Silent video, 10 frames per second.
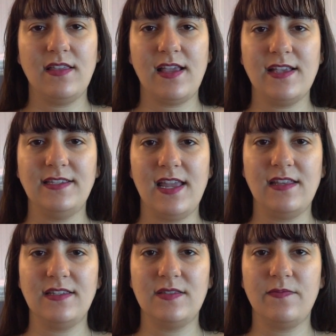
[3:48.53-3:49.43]
like I
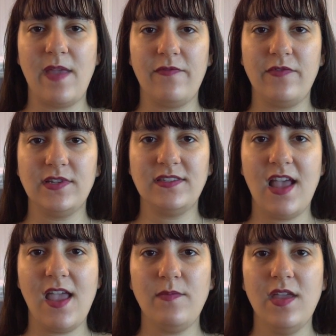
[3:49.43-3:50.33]
said, it's my first
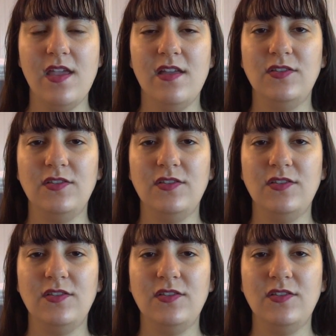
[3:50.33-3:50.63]
time